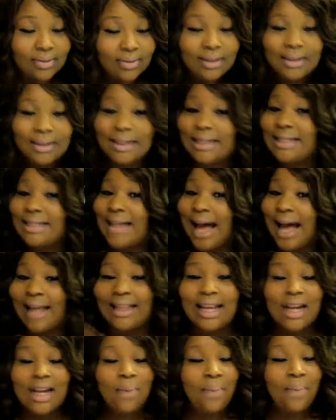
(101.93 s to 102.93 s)
not
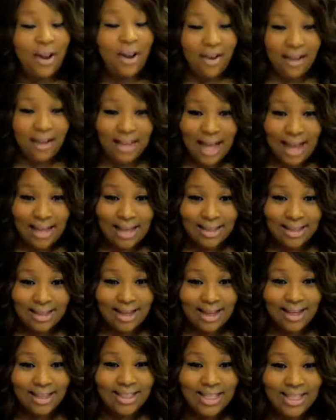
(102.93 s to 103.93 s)
let it paralyze
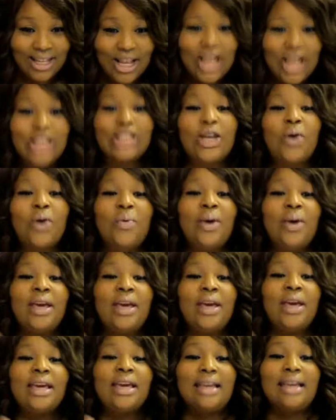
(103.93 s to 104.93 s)
us, so we
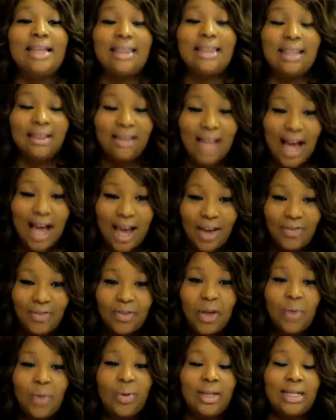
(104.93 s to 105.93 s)
can get the life
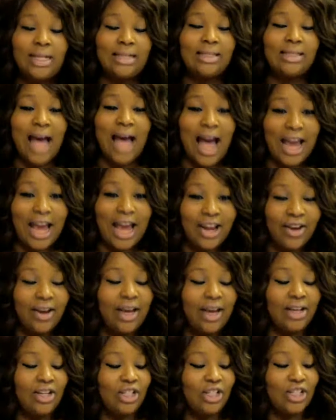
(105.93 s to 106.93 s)
that we desire
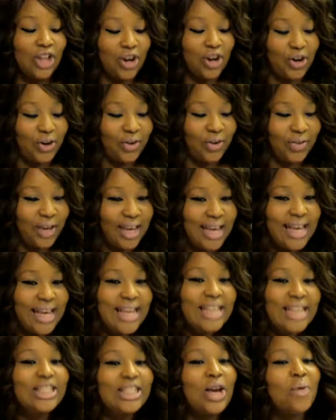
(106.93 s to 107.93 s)
and deserve.
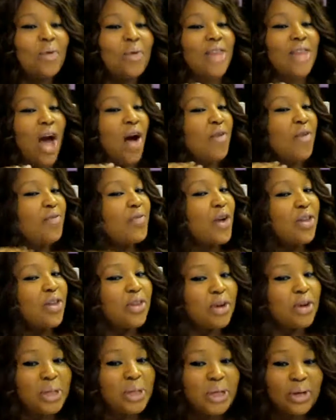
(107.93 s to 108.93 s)
So without further
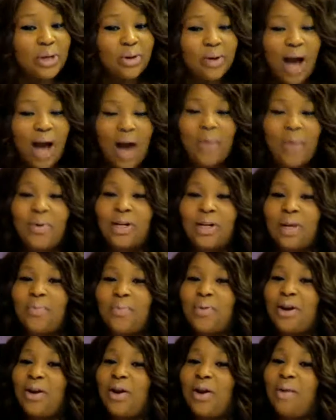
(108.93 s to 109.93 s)
ado, I want to
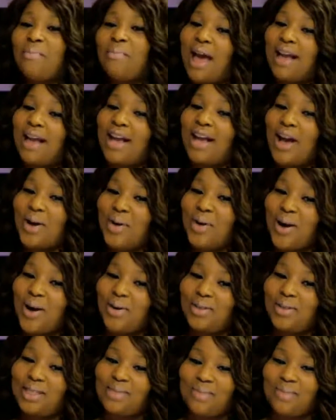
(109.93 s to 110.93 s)
bring on my
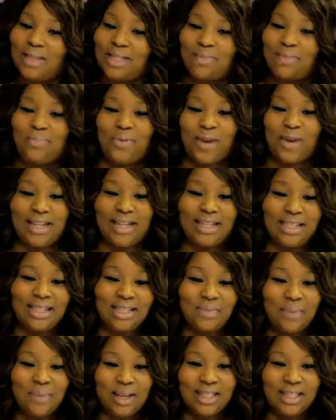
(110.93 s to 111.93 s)
co-host, Miss Brandi
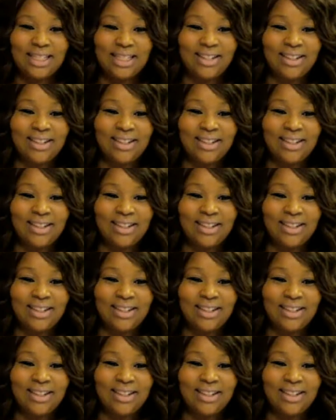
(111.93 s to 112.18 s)
Spencer.